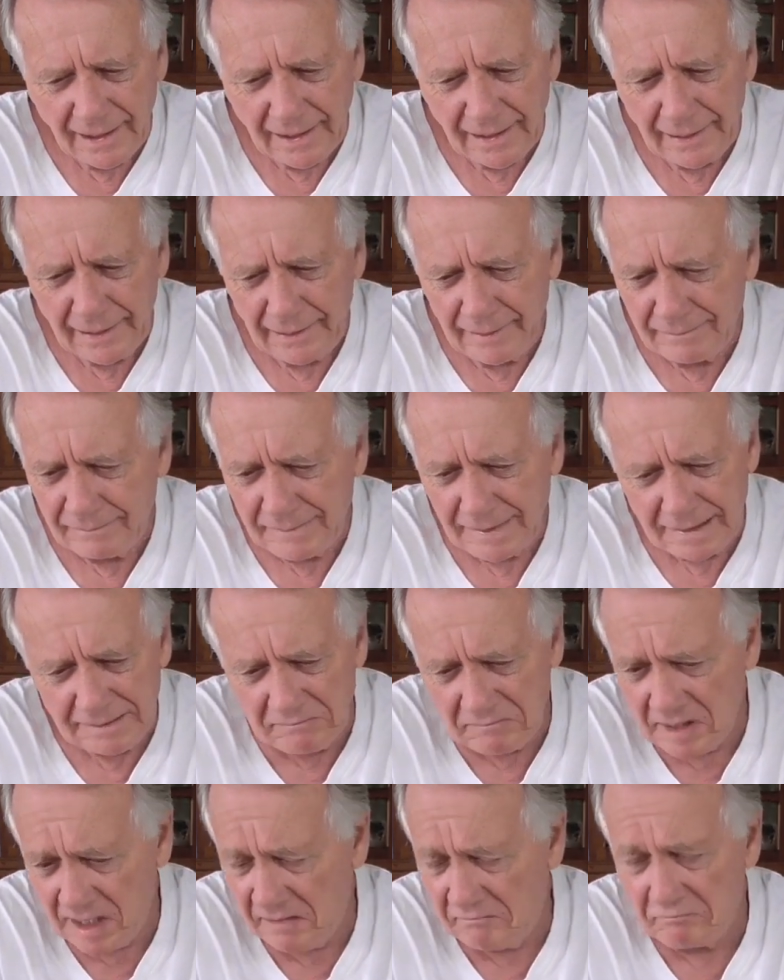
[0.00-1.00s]

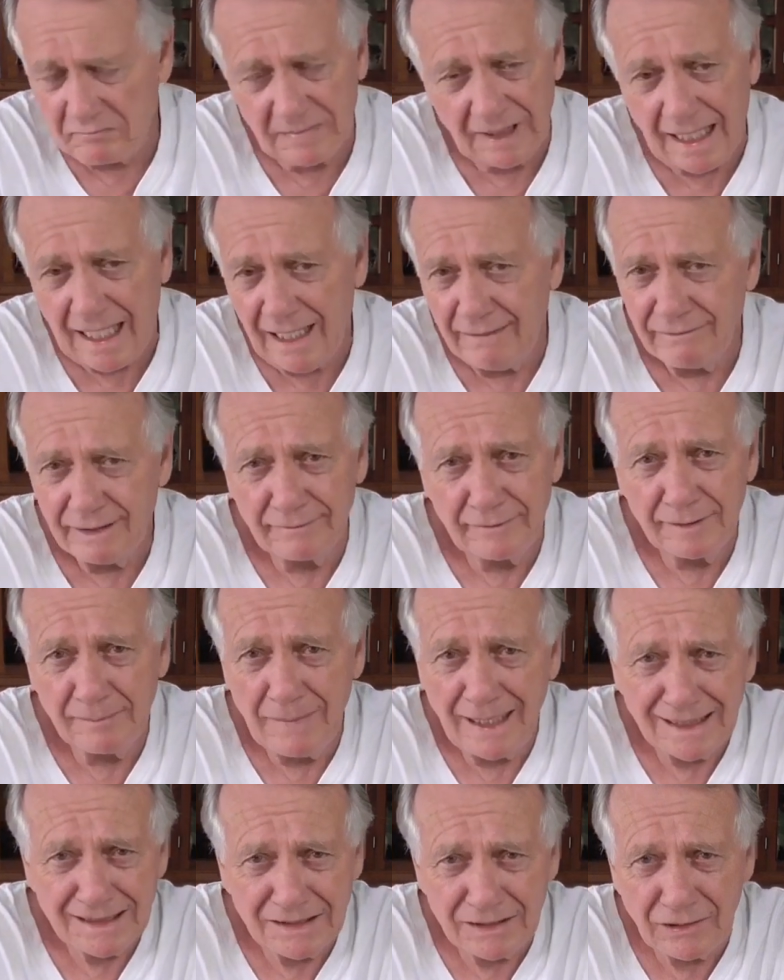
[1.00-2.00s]
I've lived in
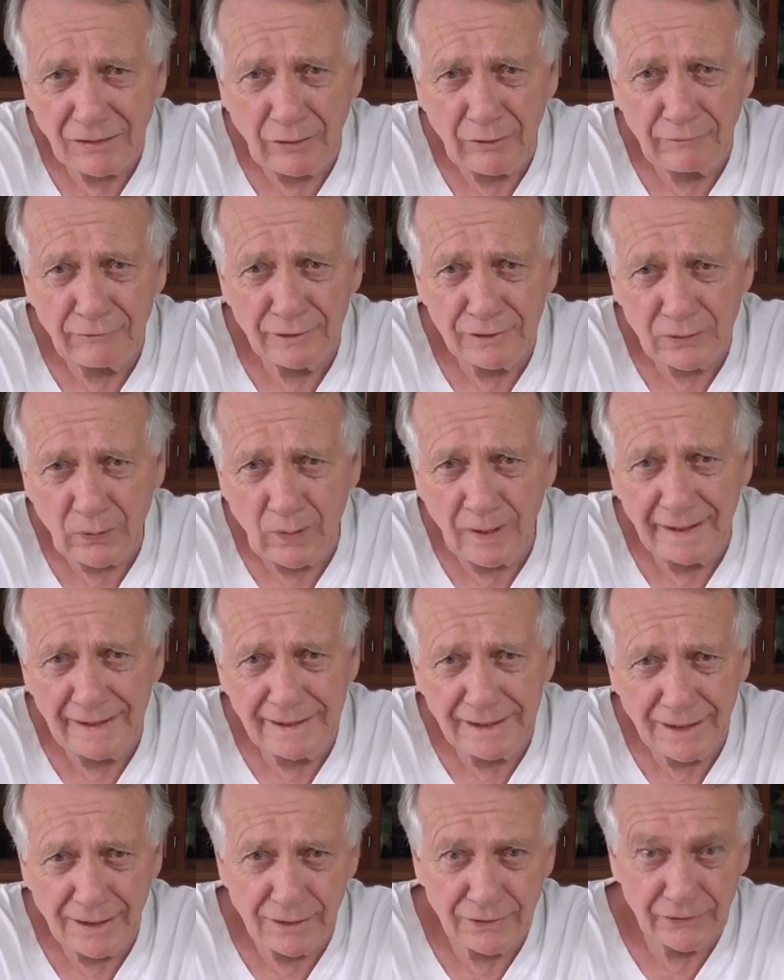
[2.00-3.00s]
Mexico for
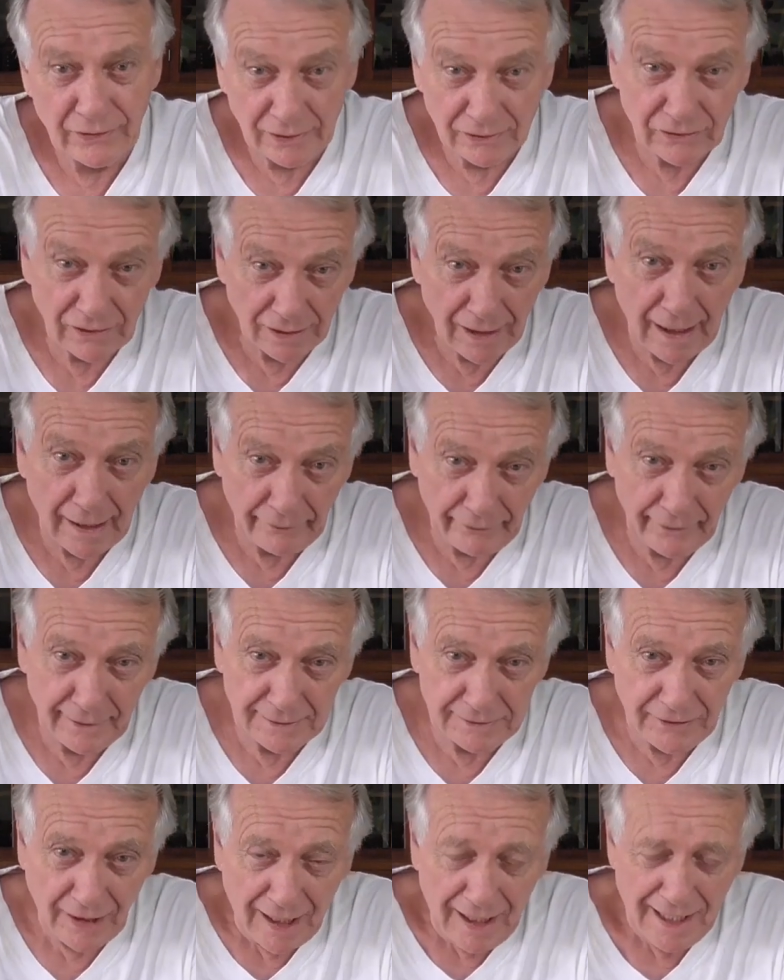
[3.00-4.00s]
20 years. There's a lot of
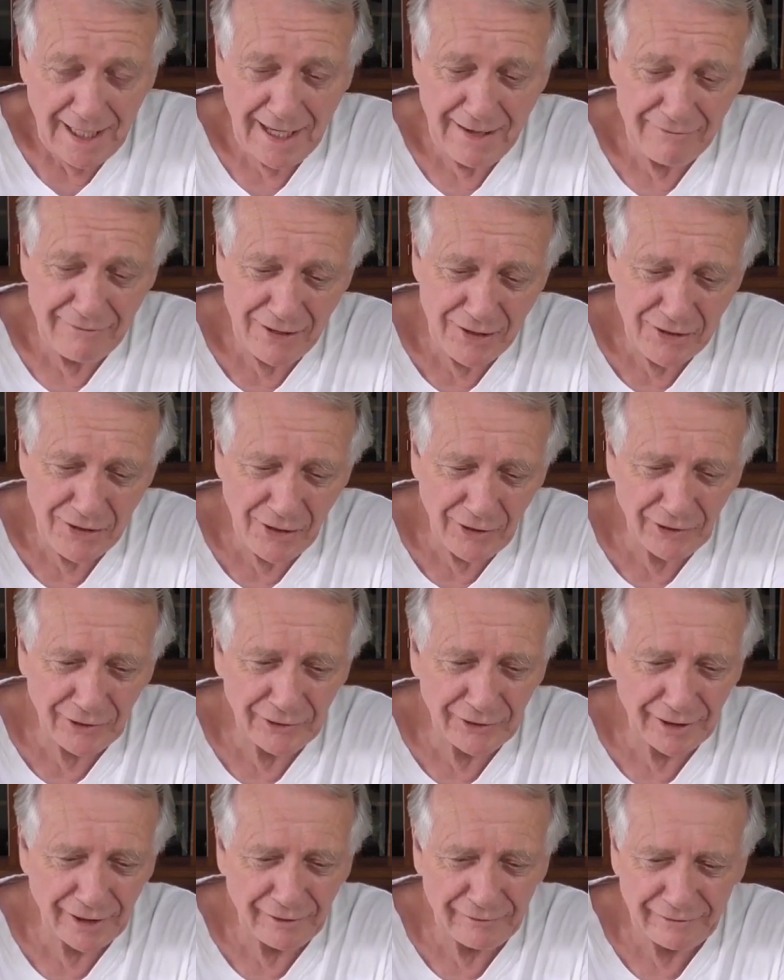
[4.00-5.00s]
things I haven't
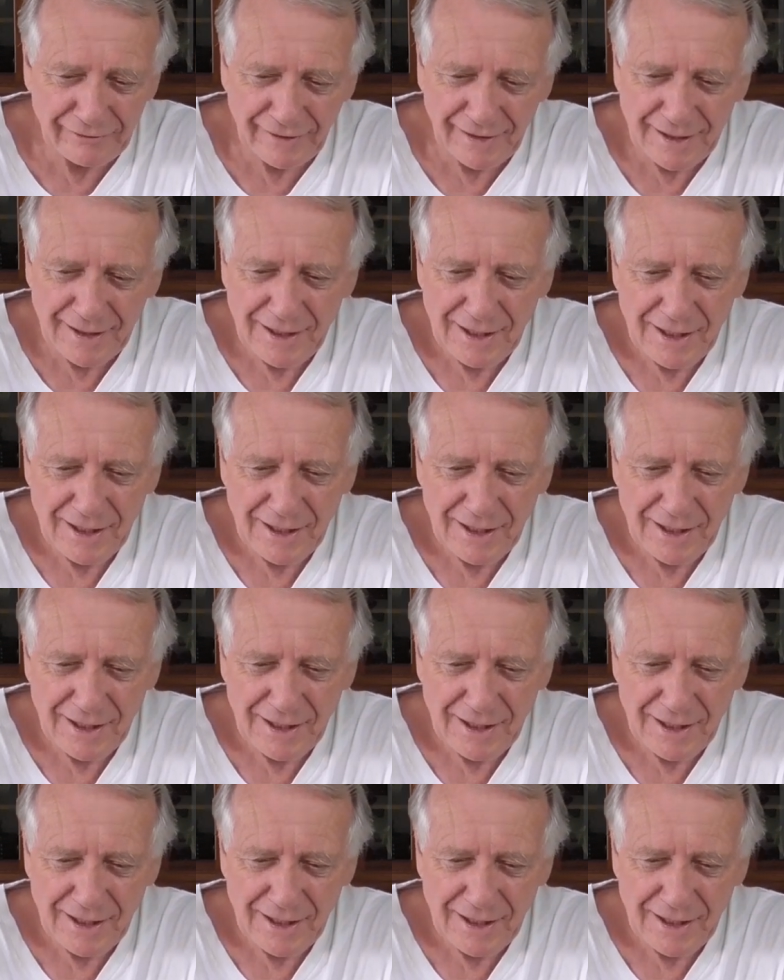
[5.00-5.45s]
heard of.